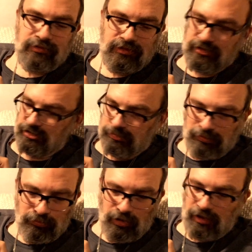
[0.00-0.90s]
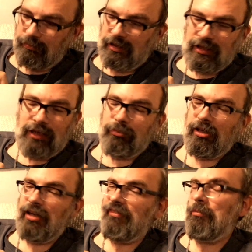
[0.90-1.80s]
it just should be brought up by
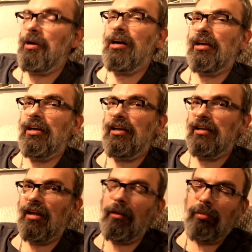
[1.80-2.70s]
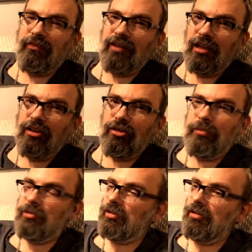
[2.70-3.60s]
Library of America in a couple of
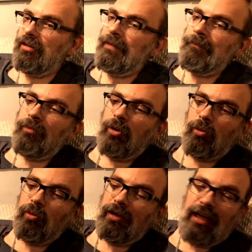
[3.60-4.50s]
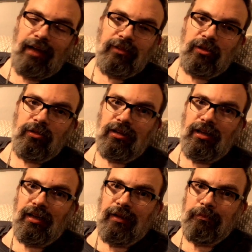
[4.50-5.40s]
volumes or what have you.
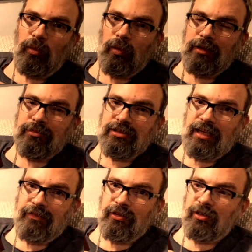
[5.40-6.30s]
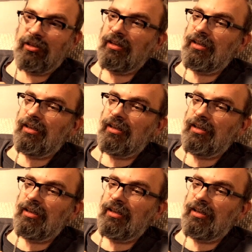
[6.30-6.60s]
But William Stafford